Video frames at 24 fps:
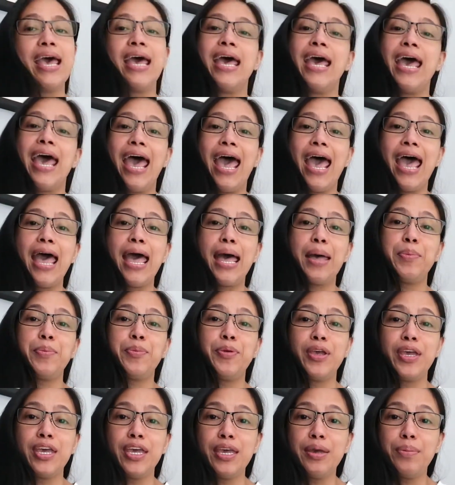
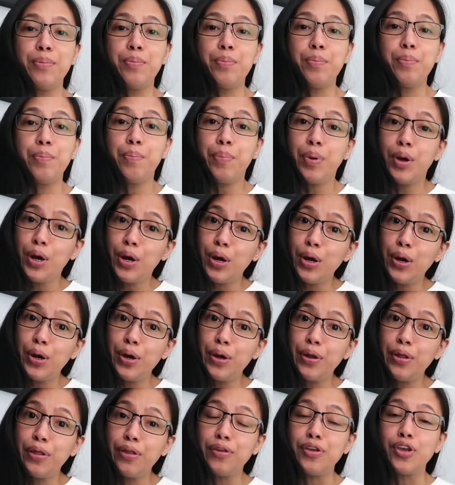happy birth,